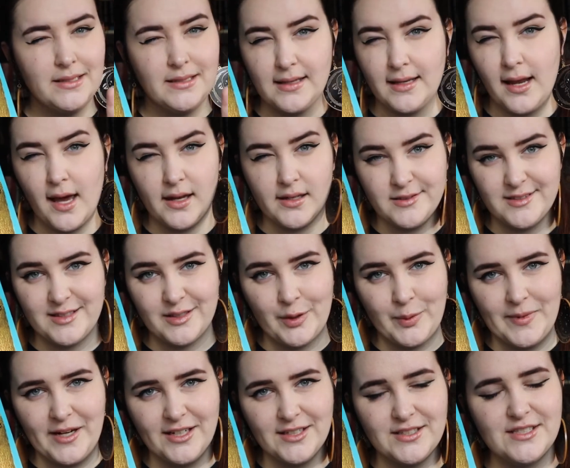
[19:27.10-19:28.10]
not so
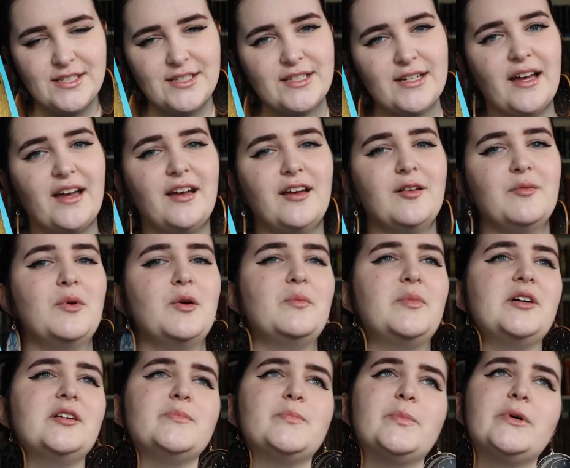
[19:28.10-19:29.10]
much.
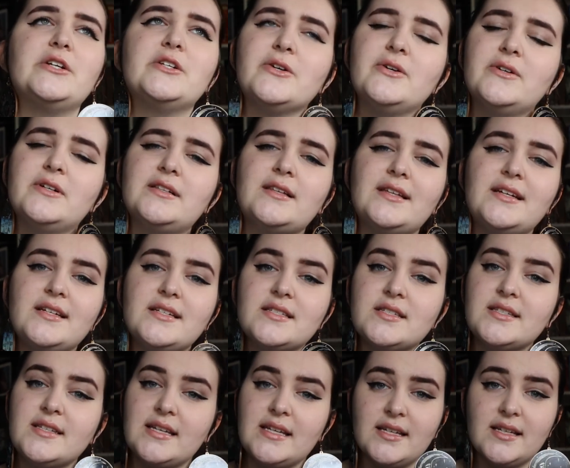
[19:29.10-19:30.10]
But
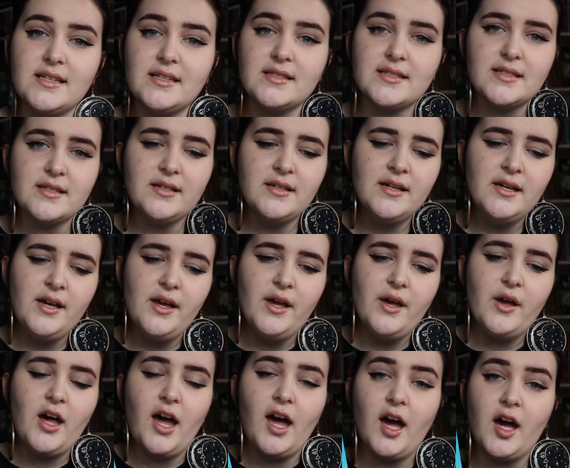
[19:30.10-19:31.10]
Patroclus is
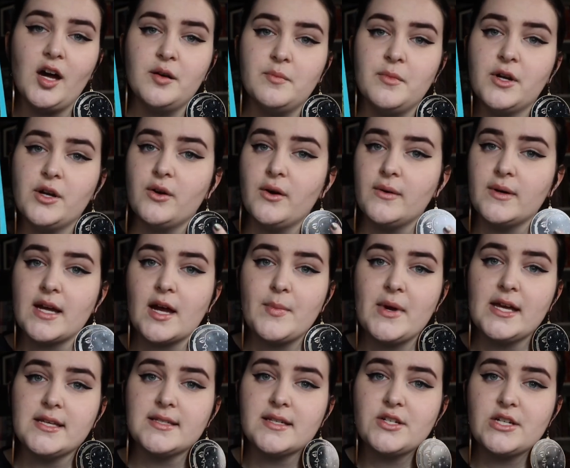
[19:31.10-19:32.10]
growing up
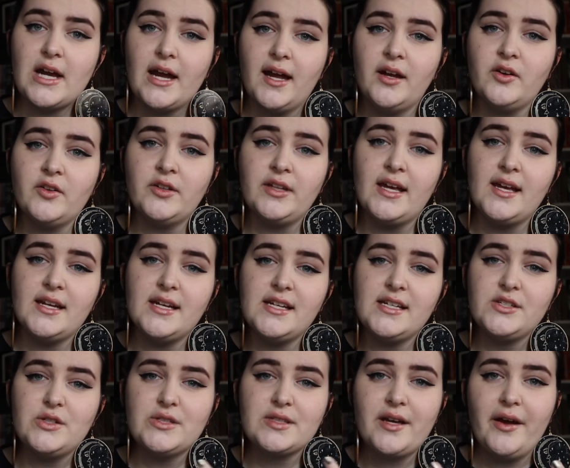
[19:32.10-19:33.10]
as a child, and
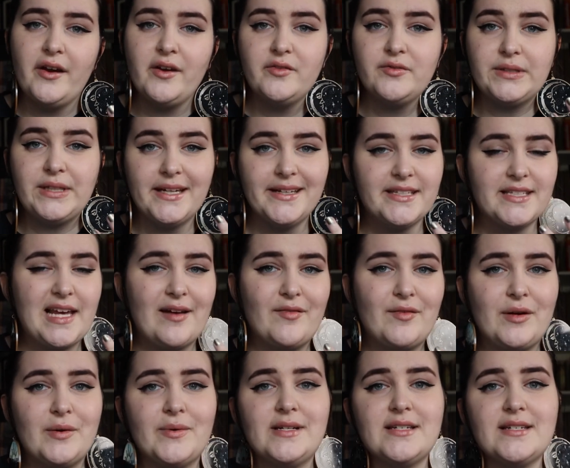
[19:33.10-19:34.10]
he just kind of lets
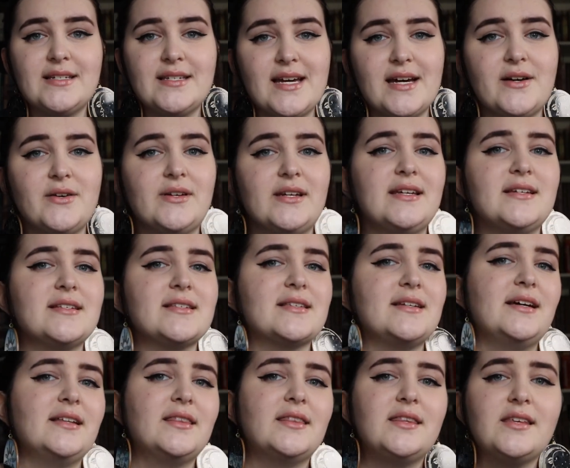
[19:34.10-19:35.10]
everyone down. He is
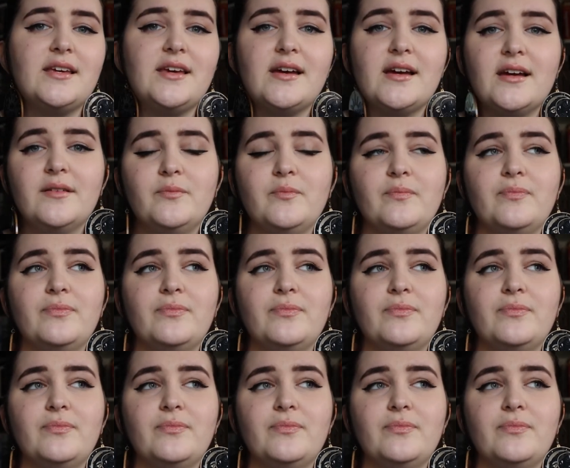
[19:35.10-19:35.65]
not the